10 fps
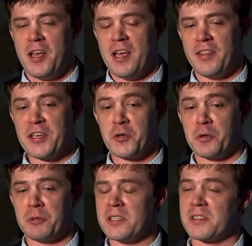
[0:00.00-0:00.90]
And they told
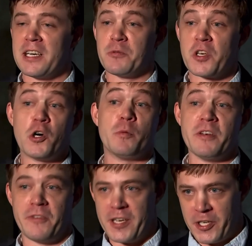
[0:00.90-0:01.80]
the police that I was a home
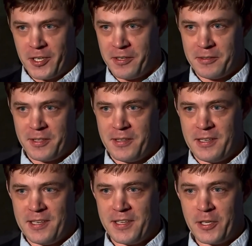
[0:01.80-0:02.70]
invader
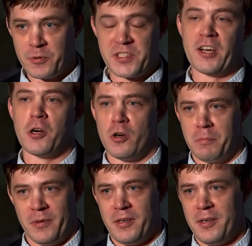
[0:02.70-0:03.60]
and that it was their home.
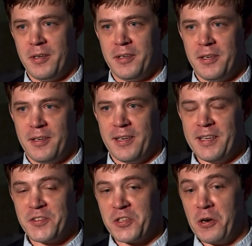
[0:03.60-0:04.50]

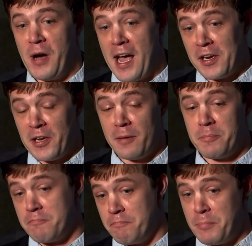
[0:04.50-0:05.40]
And so I ended up
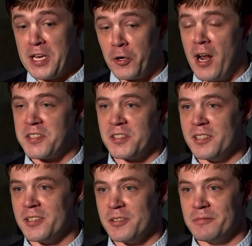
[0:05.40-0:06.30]
being
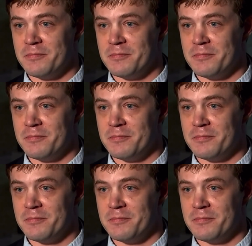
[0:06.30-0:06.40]
arrested and